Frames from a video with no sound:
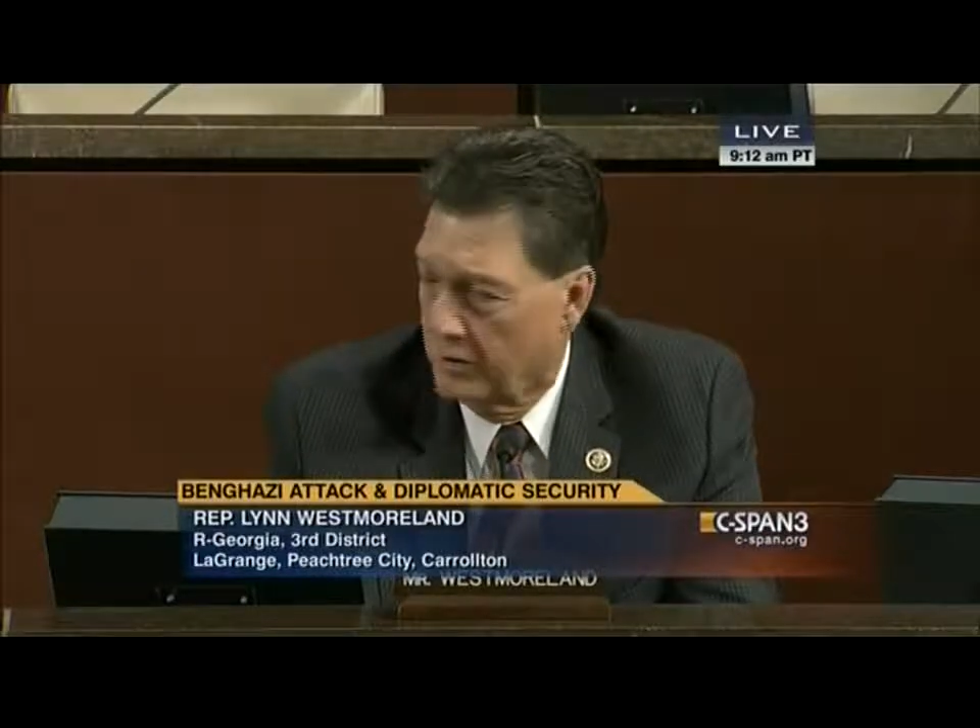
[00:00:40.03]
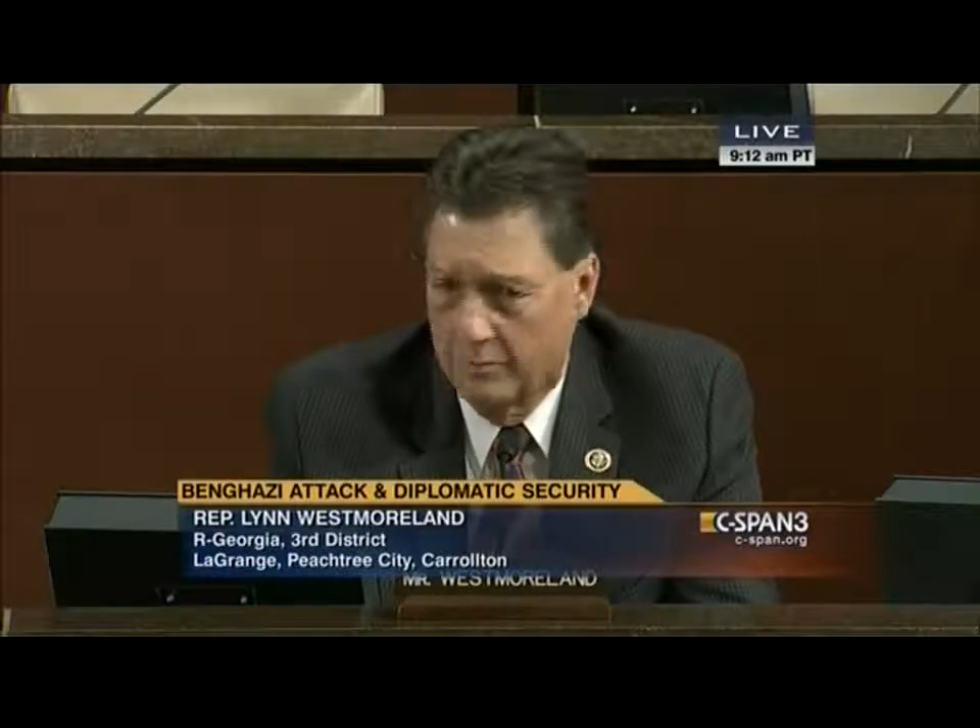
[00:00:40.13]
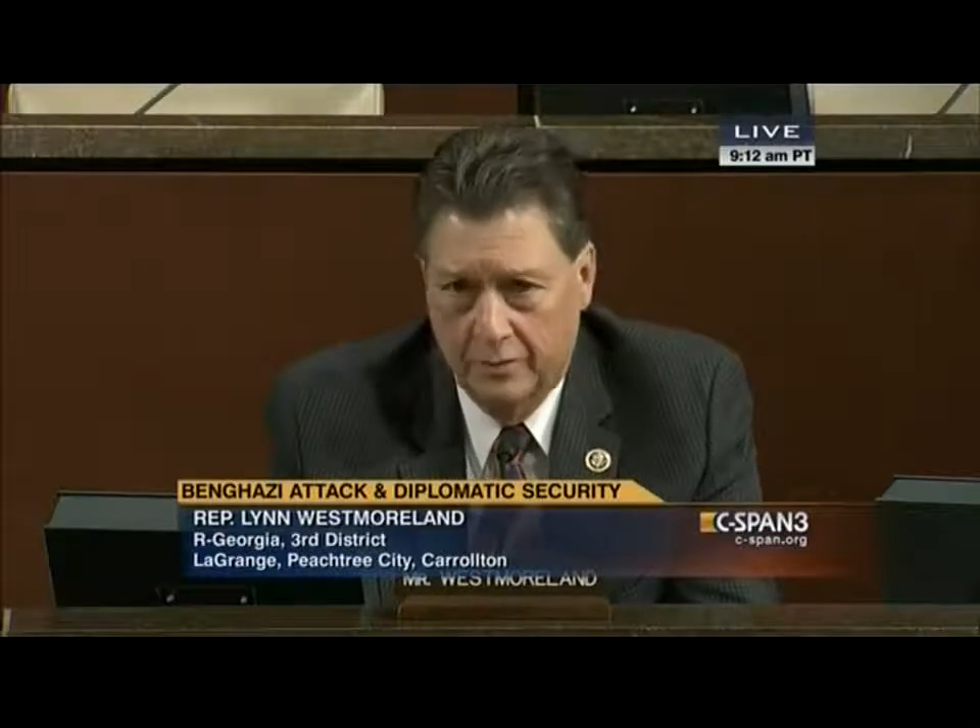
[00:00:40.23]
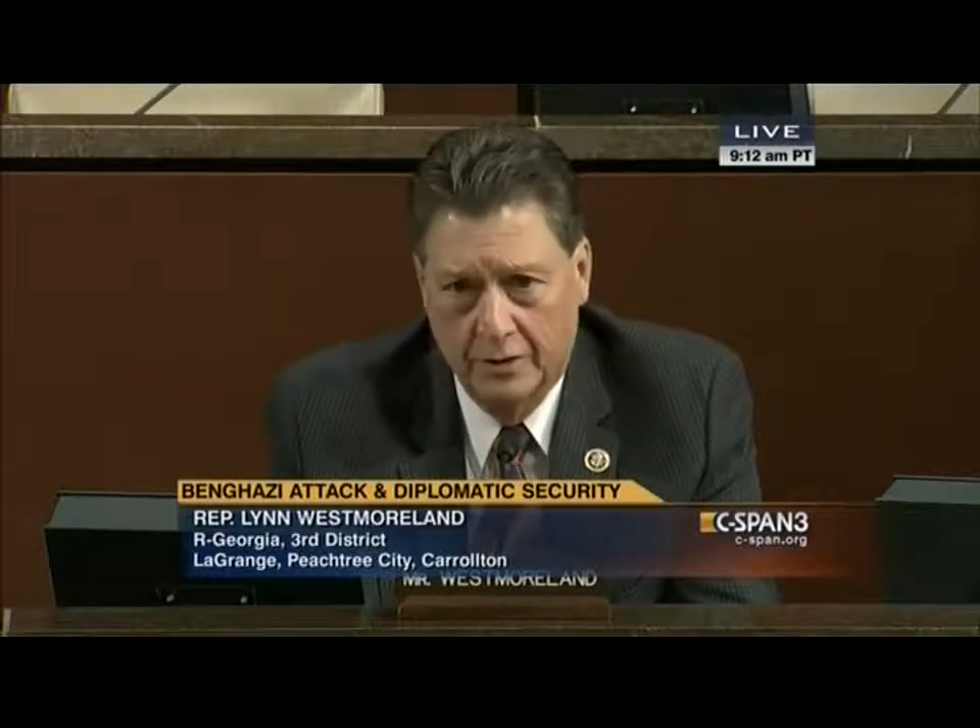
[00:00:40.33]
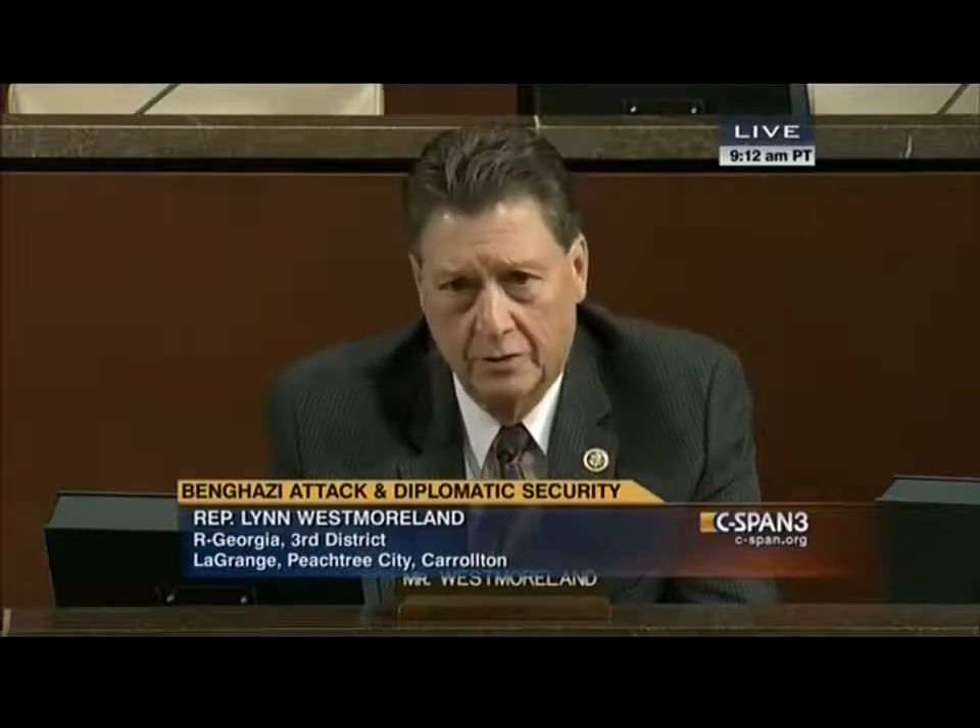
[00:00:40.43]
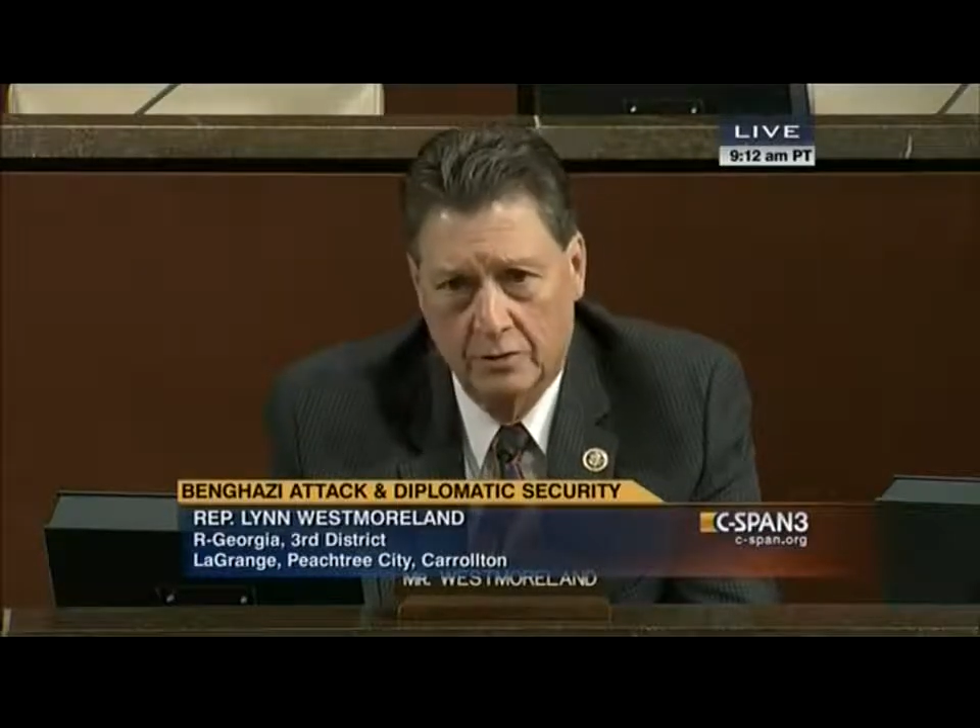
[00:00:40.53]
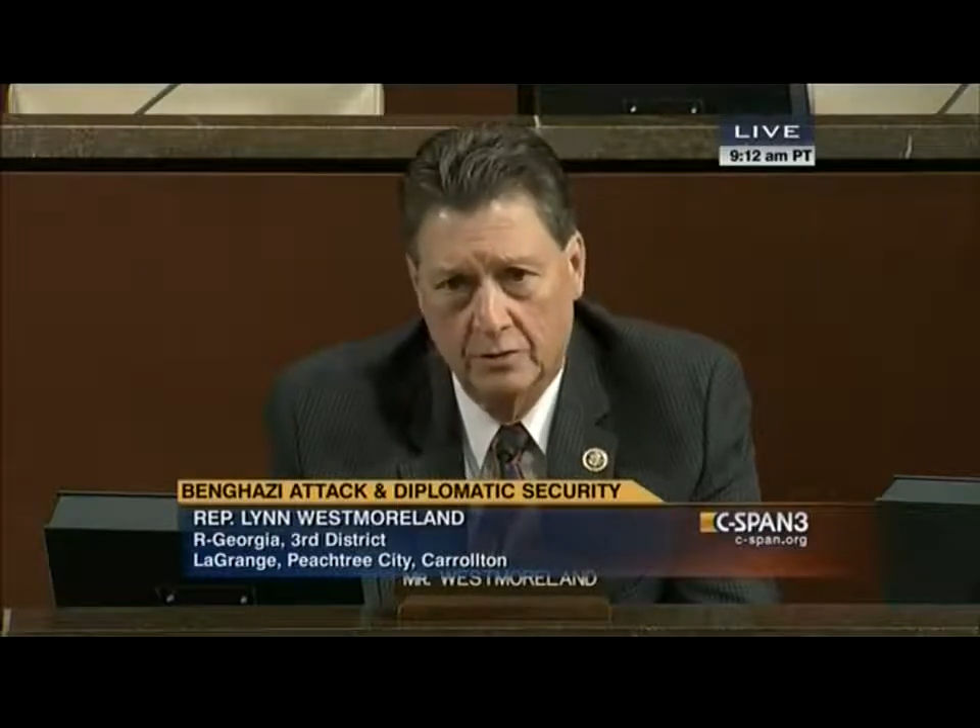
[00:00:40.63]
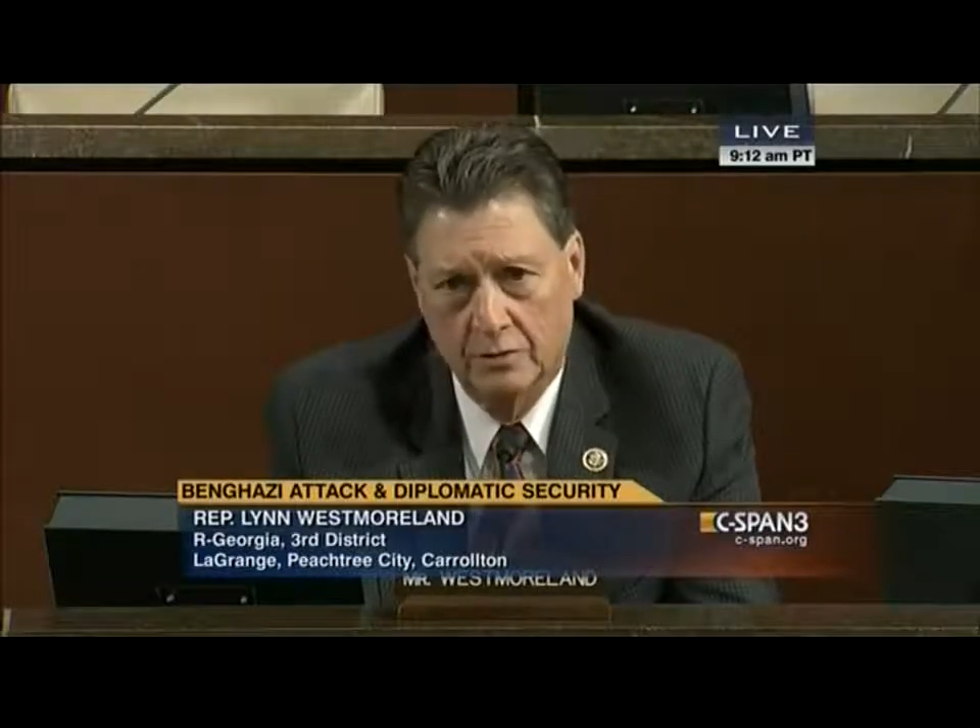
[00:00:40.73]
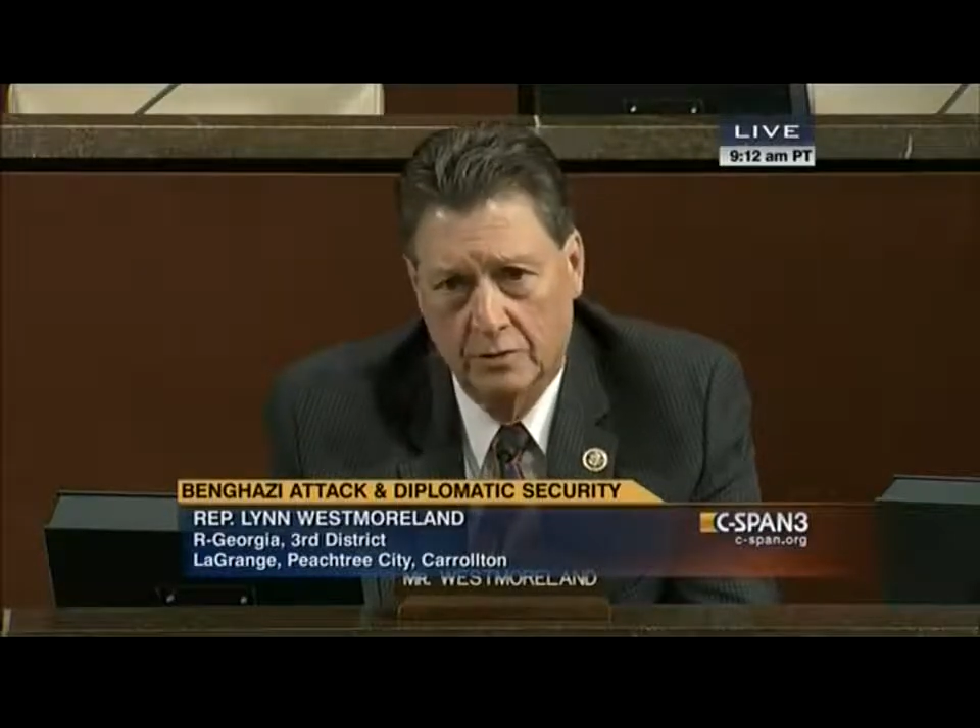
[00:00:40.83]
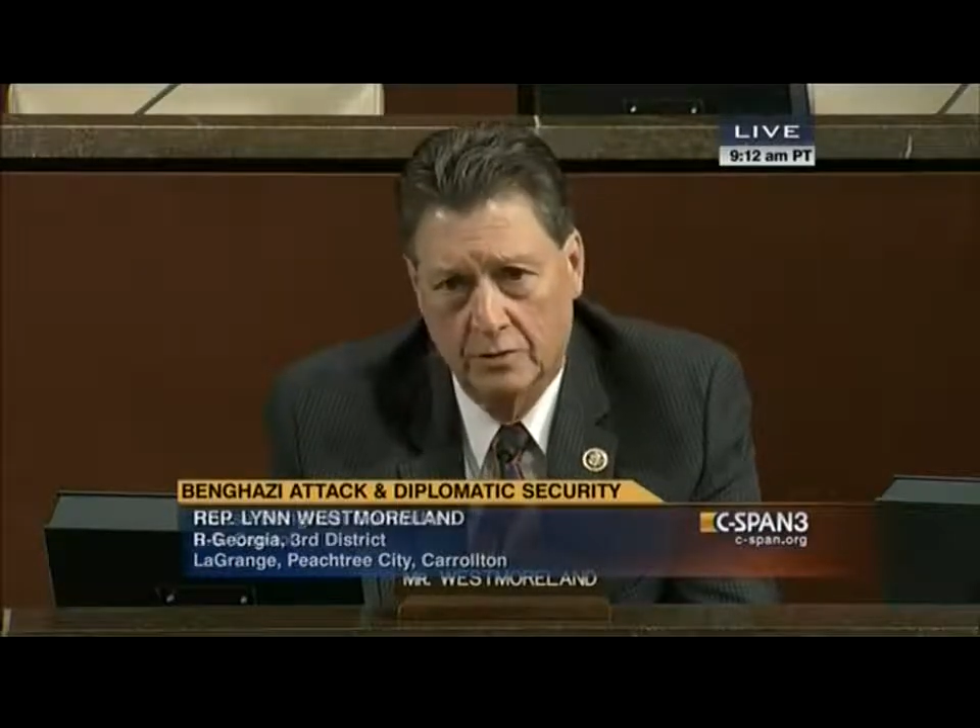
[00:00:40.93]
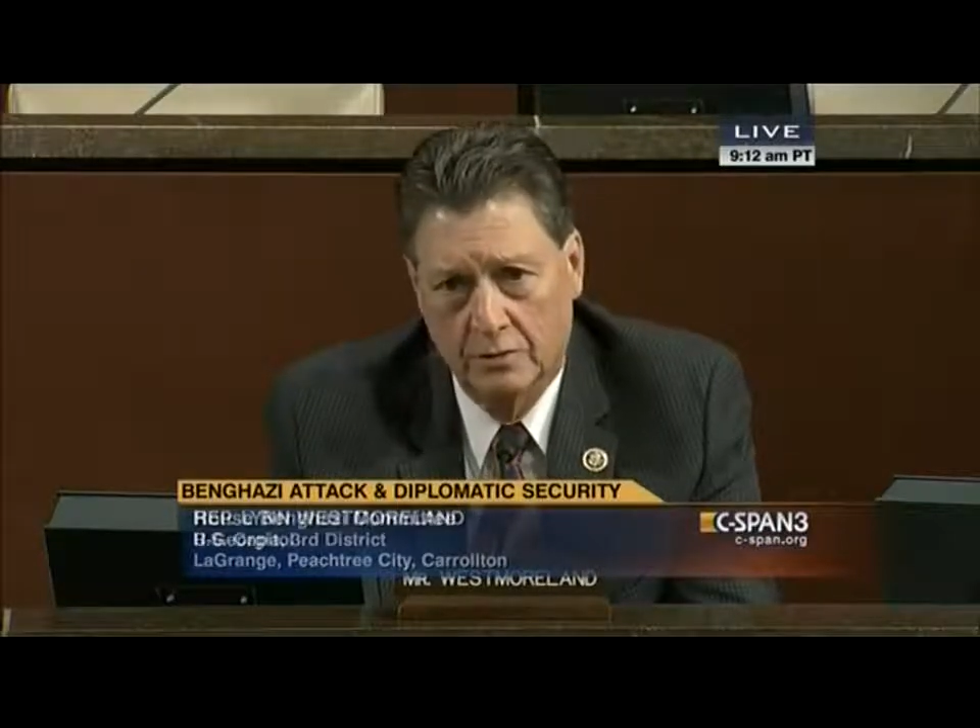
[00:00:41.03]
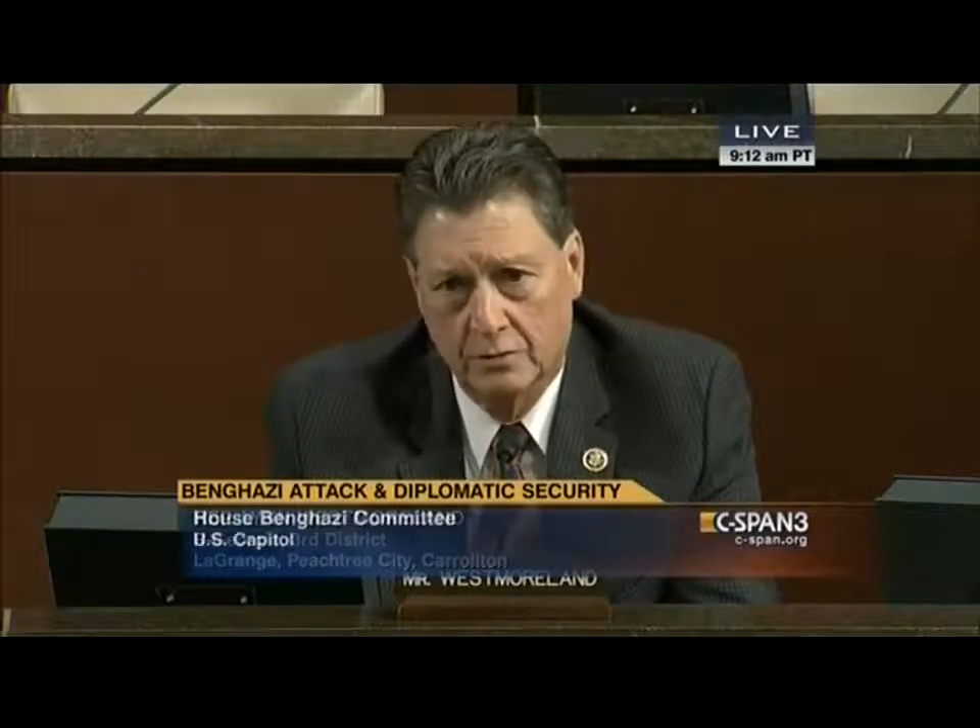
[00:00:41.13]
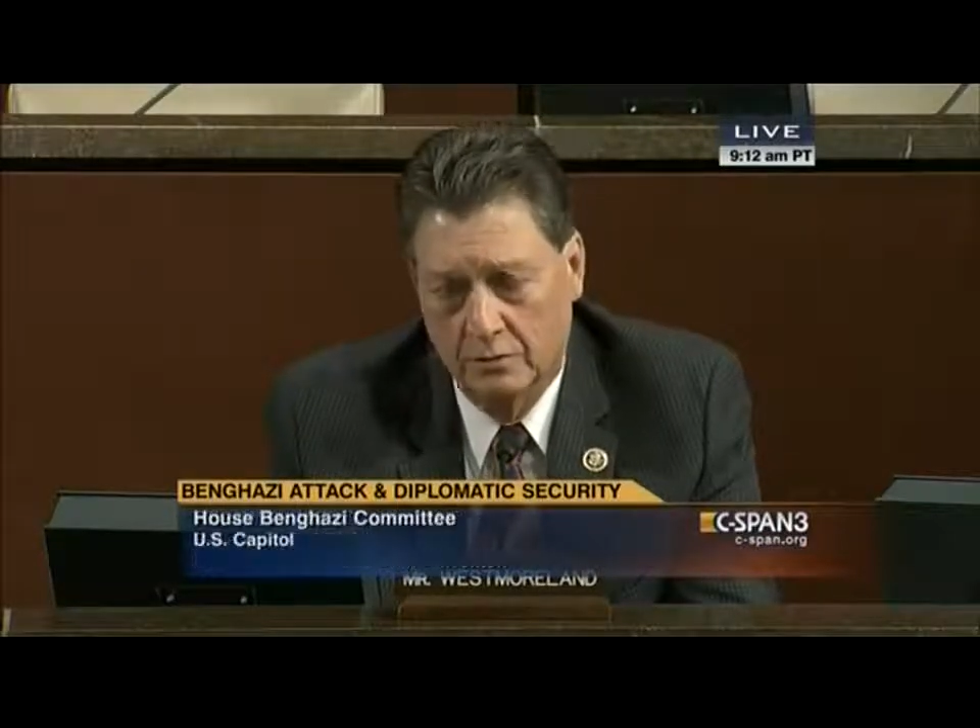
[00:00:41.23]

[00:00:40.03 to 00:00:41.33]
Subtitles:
Pompeo